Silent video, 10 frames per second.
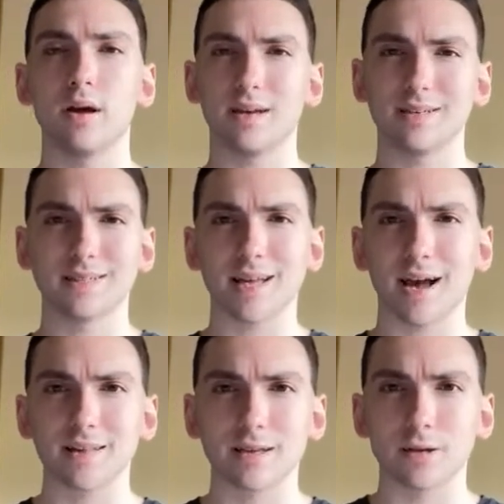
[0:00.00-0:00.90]
and
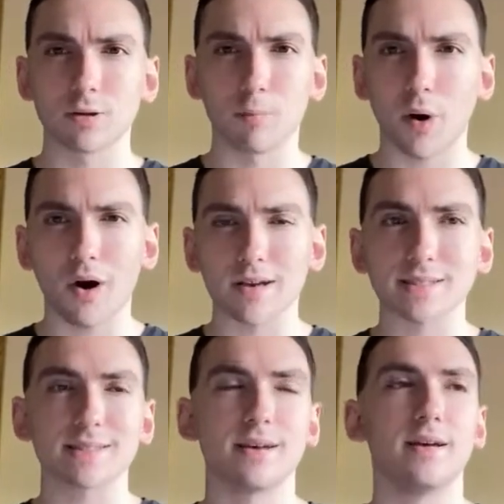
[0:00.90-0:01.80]
decide that you're the
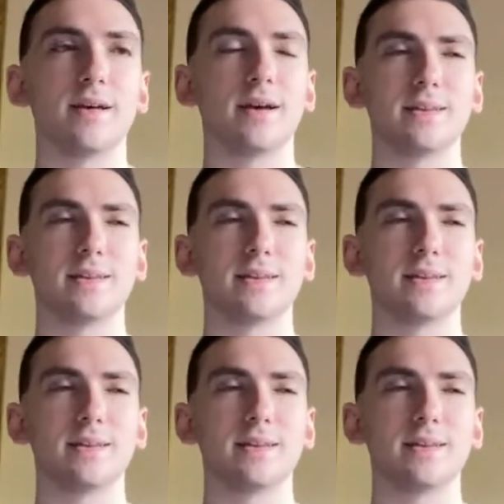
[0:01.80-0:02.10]
boss, and